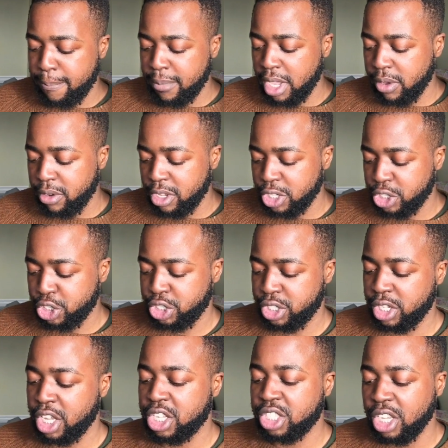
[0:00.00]
Marriage,
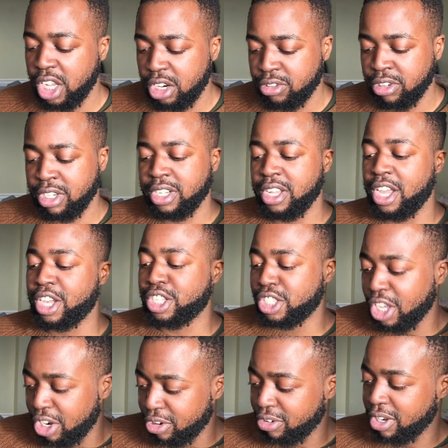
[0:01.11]
etc.,
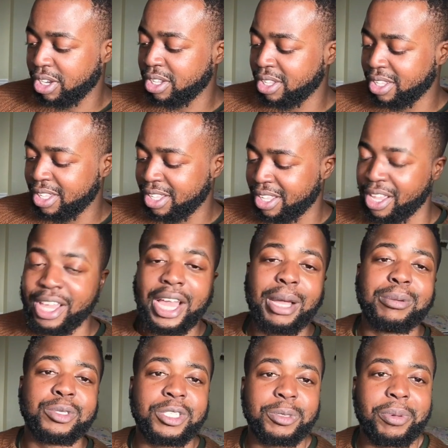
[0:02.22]
etc.
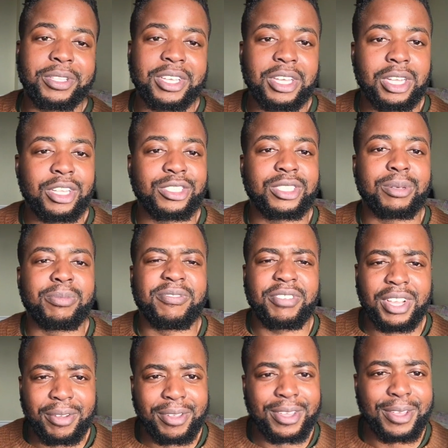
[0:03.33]
I'm sure he's about to hit on some
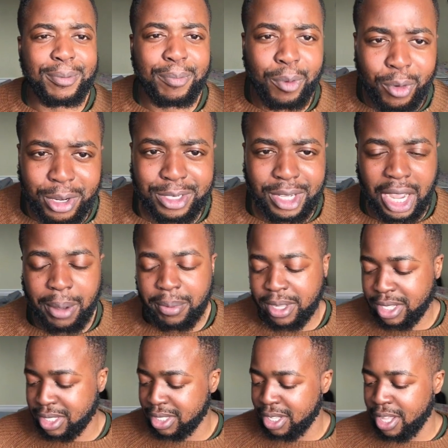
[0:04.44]
very important
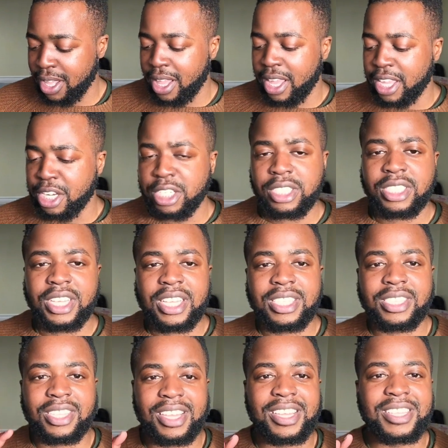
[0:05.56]
topics. He just says
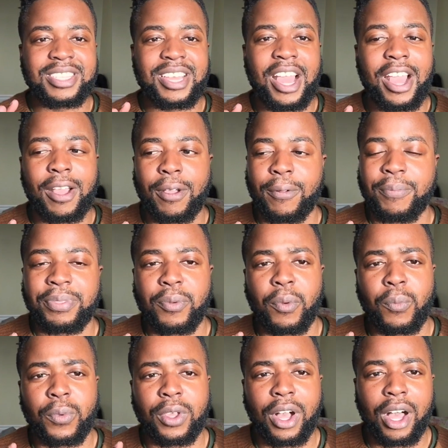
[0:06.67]
things that
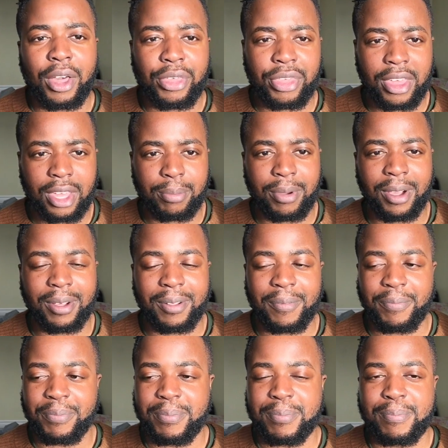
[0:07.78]
we all think about,
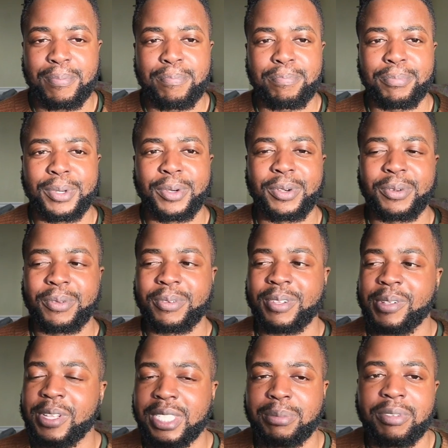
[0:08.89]
but
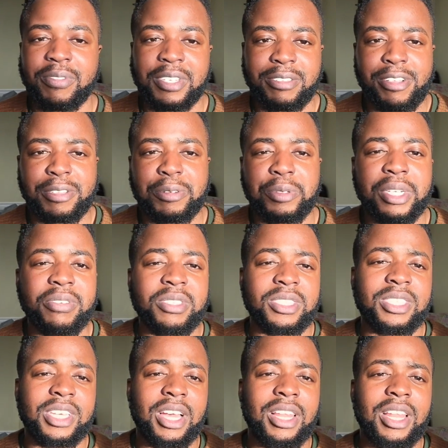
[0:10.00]
some of us are too nervous to
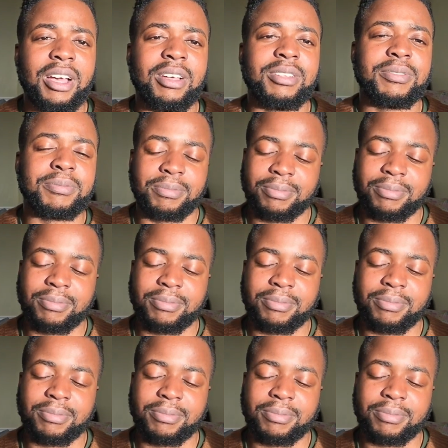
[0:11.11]
say out loud.